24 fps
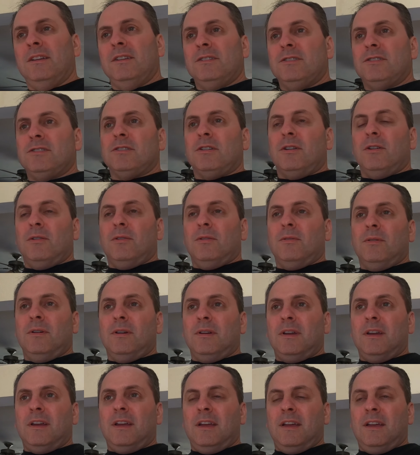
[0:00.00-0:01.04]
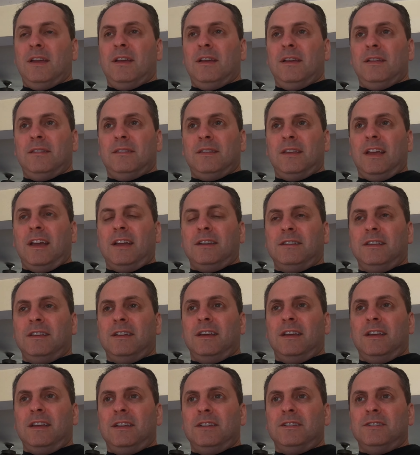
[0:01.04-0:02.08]
So the
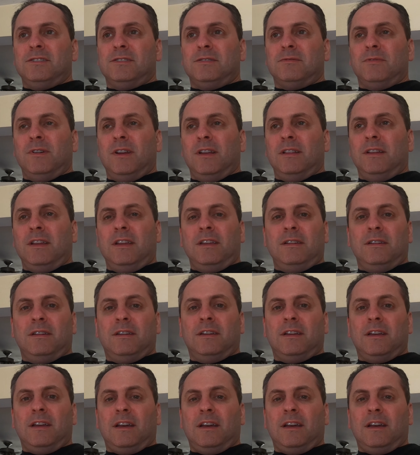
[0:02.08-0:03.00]
idea is really